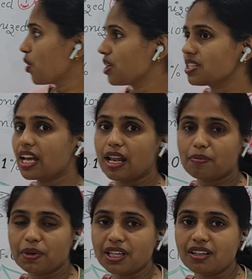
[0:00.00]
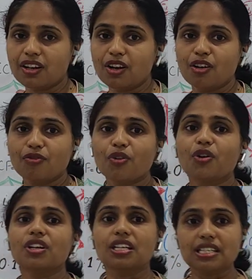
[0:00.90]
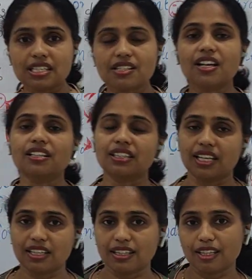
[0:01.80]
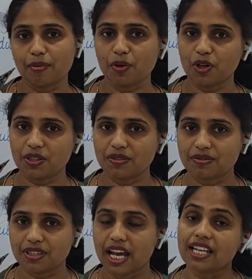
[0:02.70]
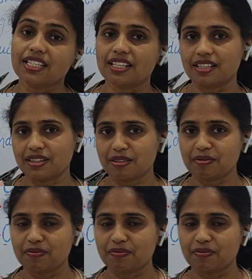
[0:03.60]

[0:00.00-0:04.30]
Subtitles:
bone is helping for strengthen the bone and teeth.